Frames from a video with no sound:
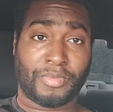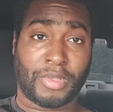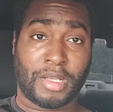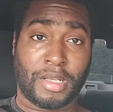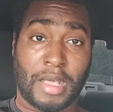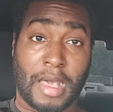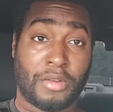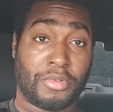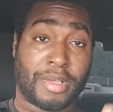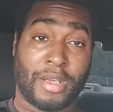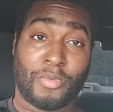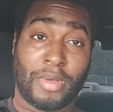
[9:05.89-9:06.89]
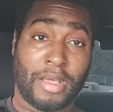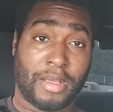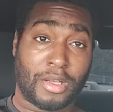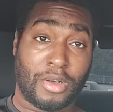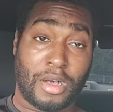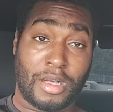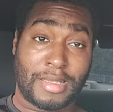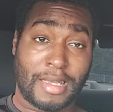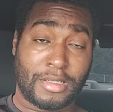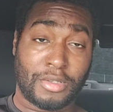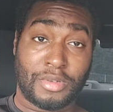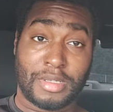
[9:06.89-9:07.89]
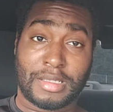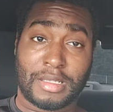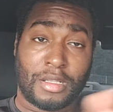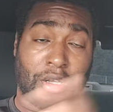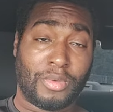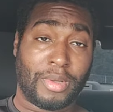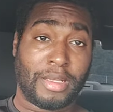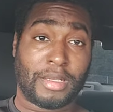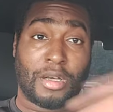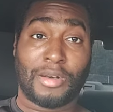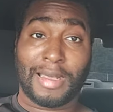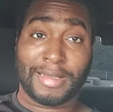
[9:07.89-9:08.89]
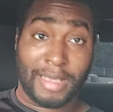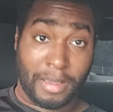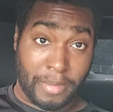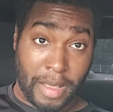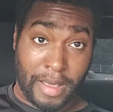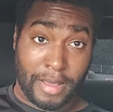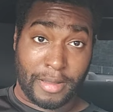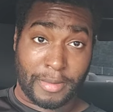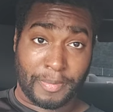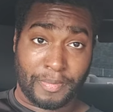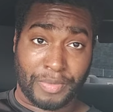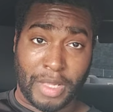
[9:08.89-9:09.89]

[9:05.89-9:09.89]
Okay, I don't care where it go. All I know is the lower it go, I keep buying.